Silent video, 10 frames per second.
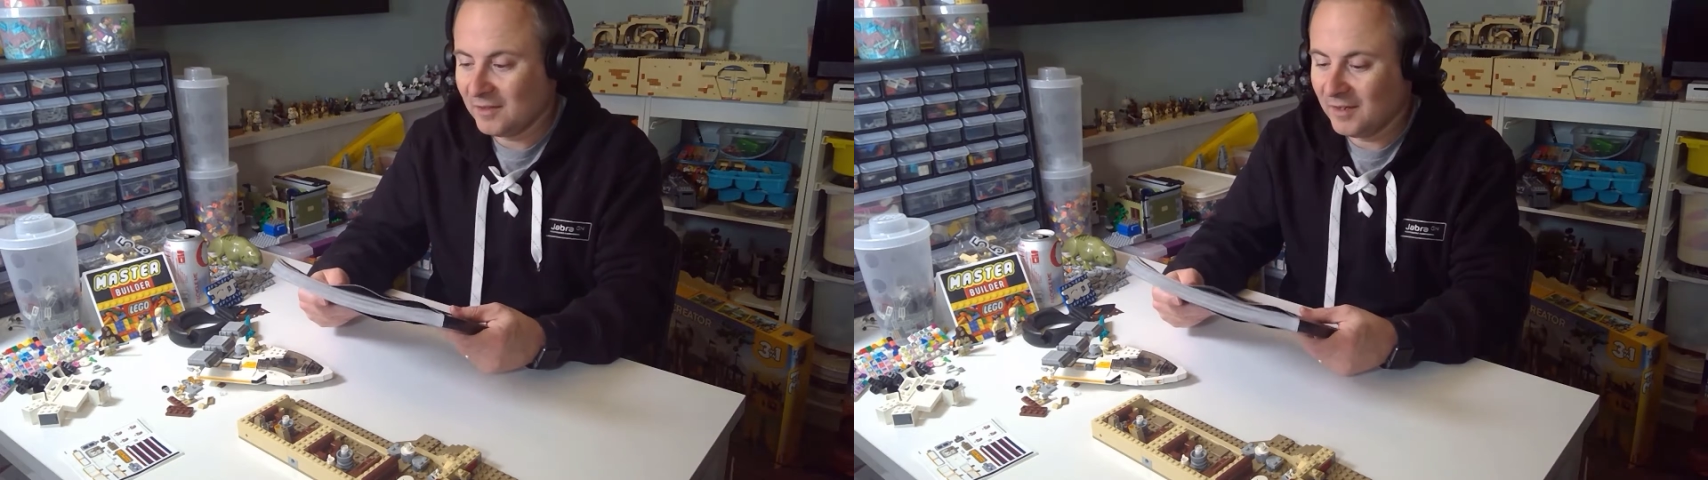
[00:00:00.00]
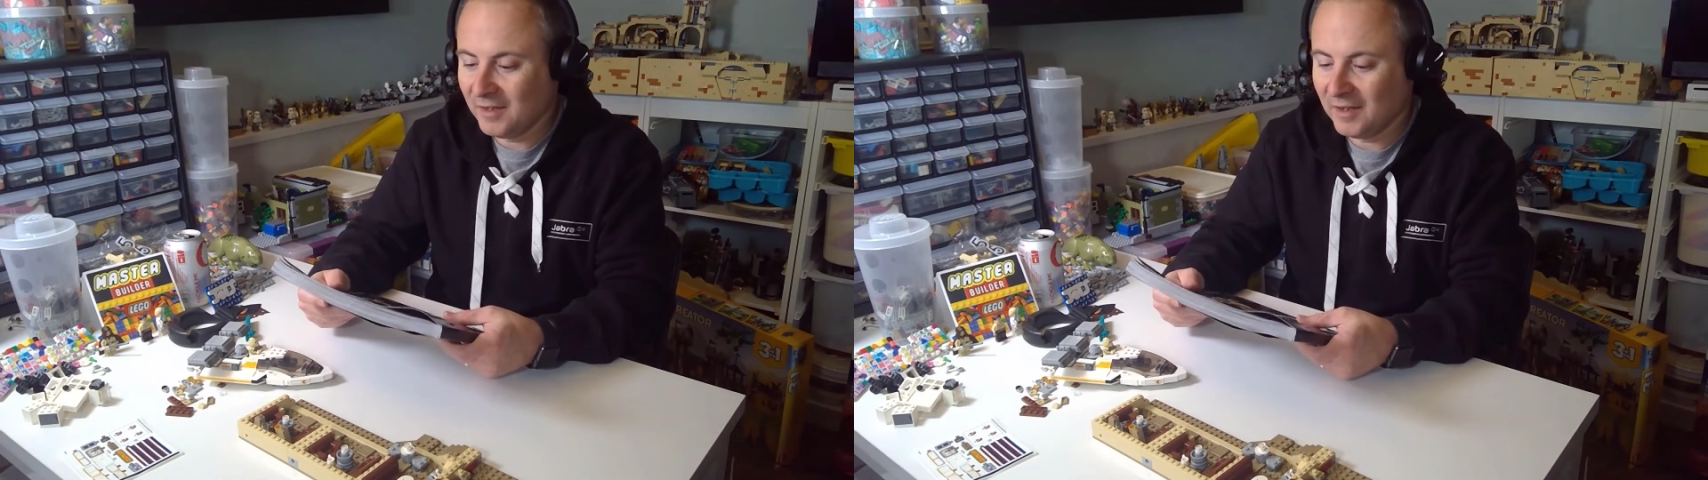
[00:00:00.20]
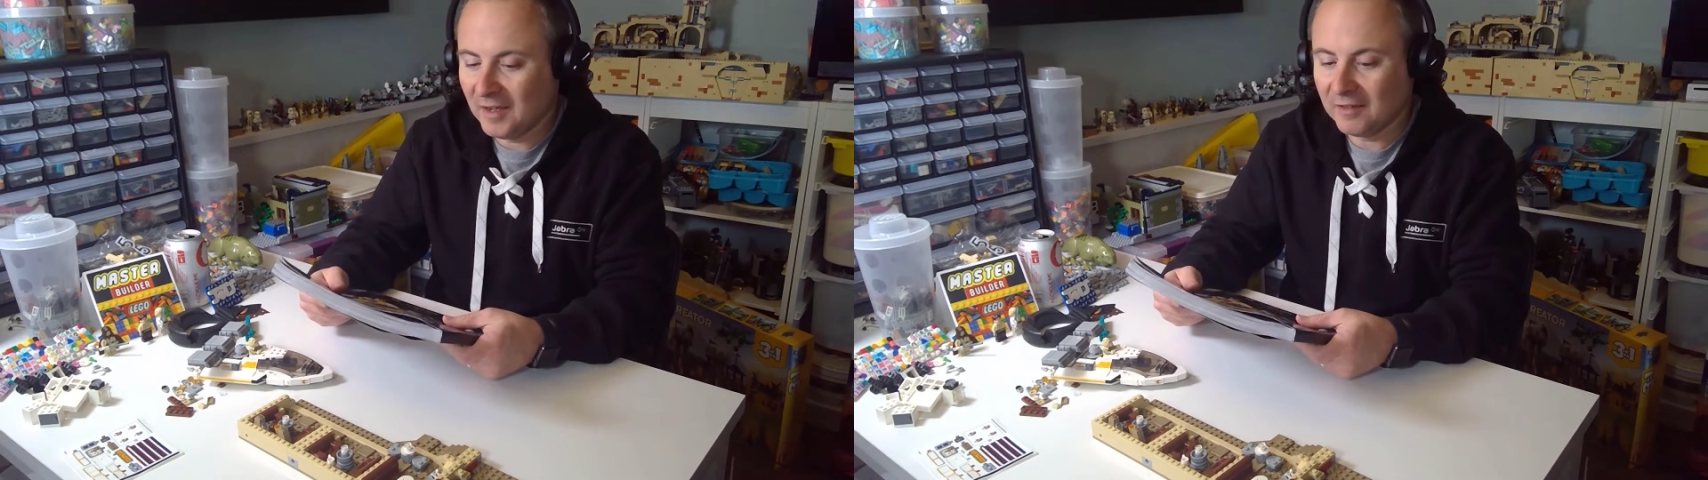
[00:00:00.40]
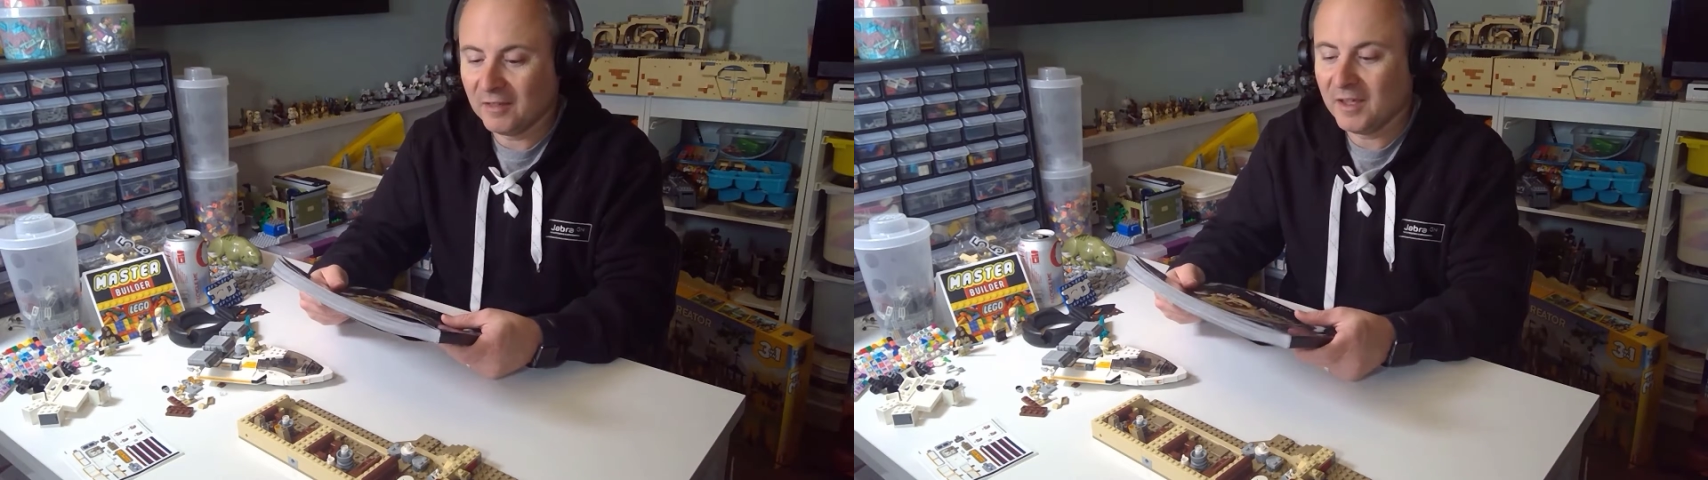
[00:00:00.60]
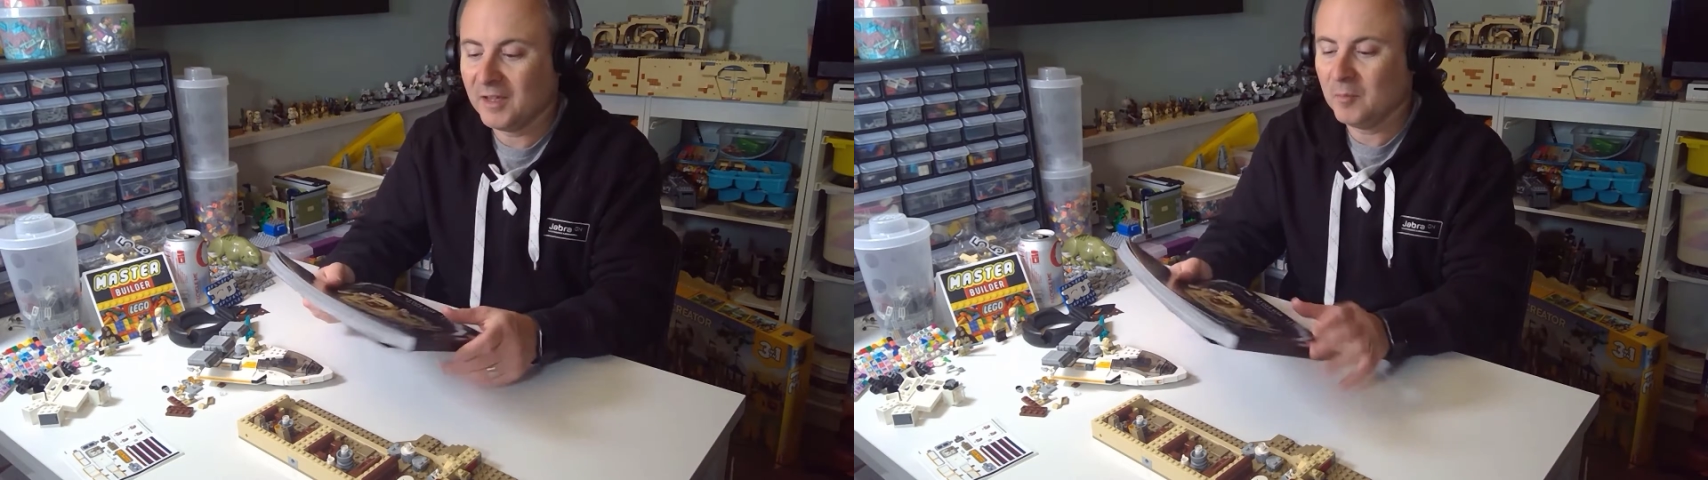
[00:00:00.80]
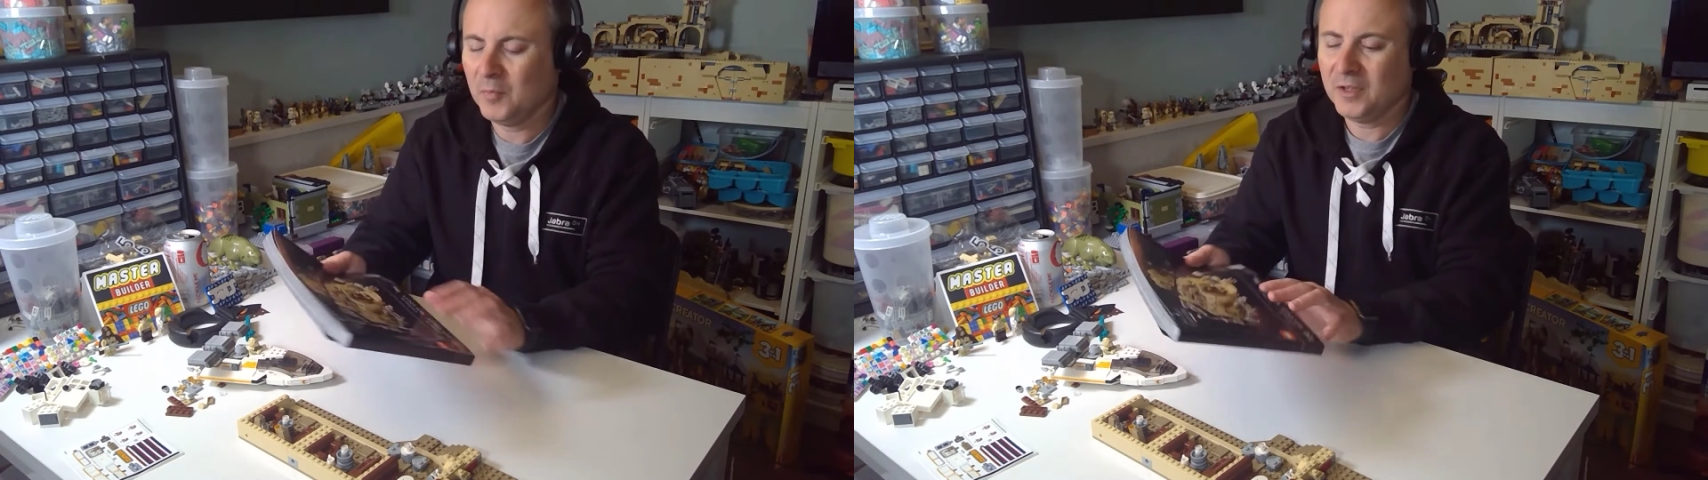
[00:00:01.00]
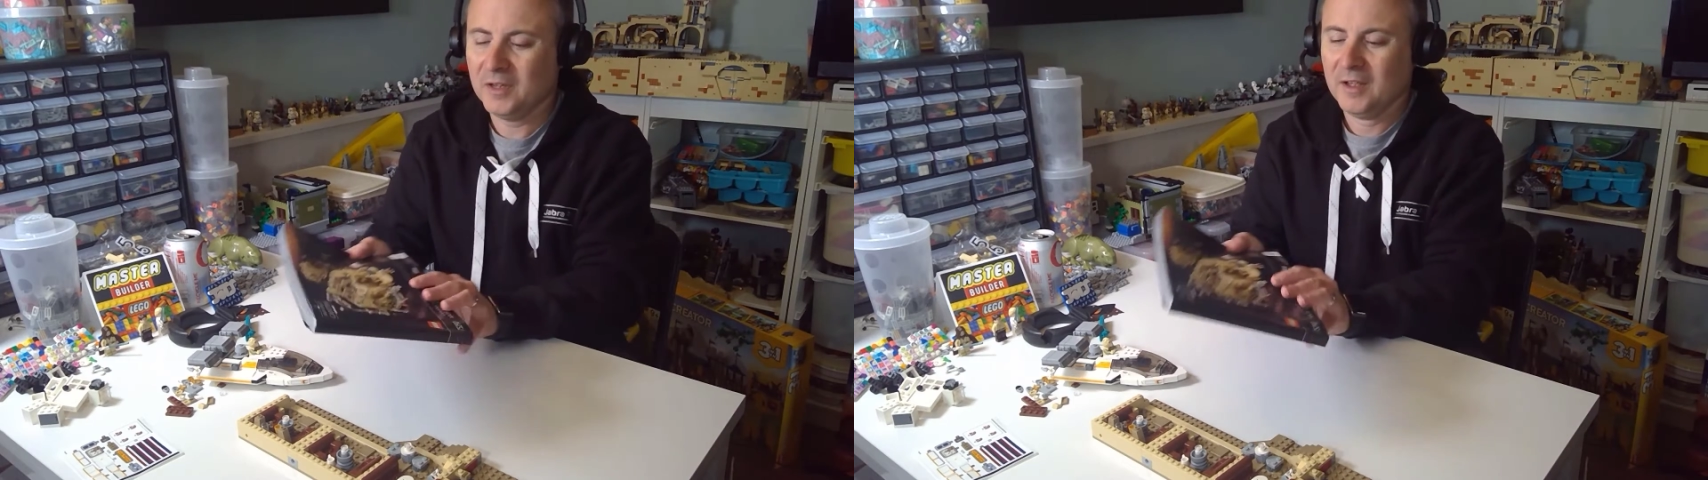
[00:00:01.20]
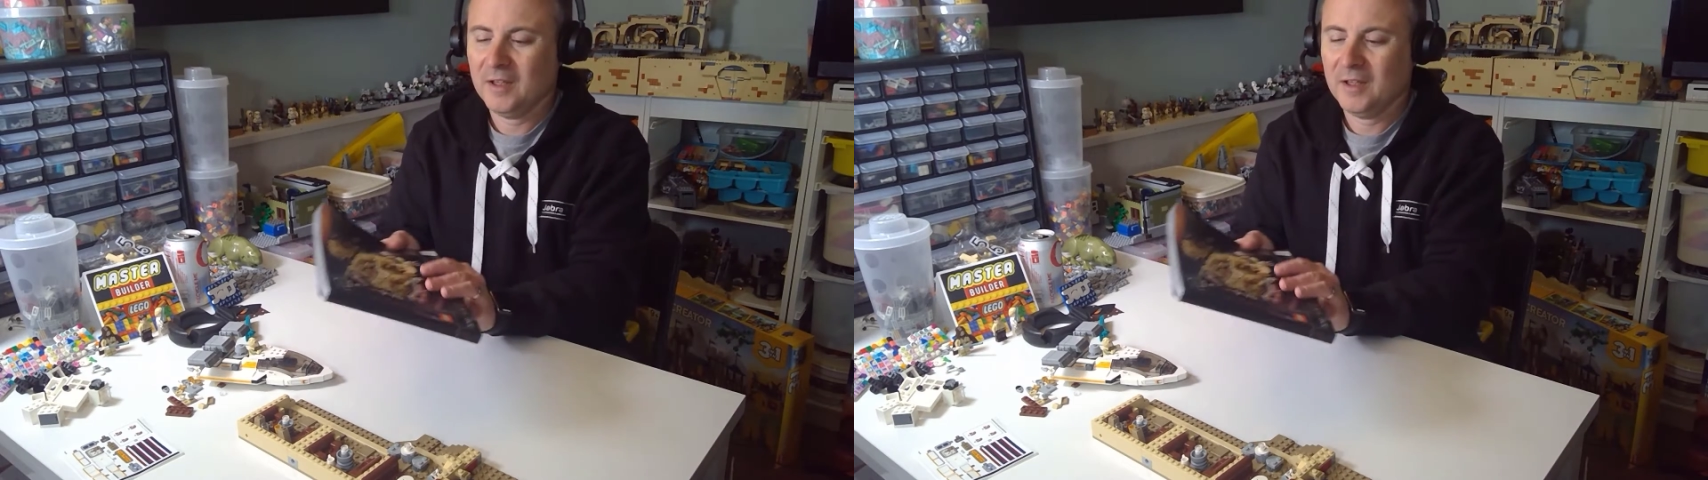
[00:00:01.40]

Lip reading: online, but